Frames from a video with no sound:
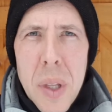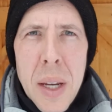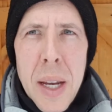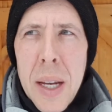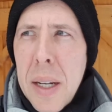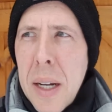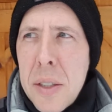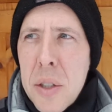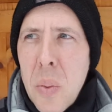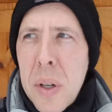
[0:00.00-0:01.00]
And uh,
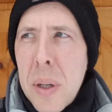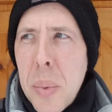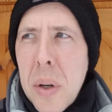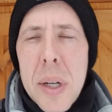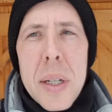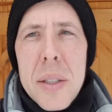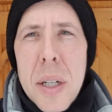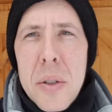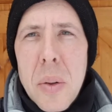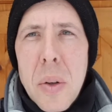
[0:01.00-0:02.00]
just wanted to put it in a
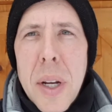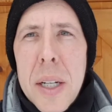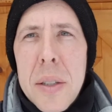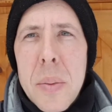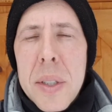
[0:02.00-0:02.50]
central location.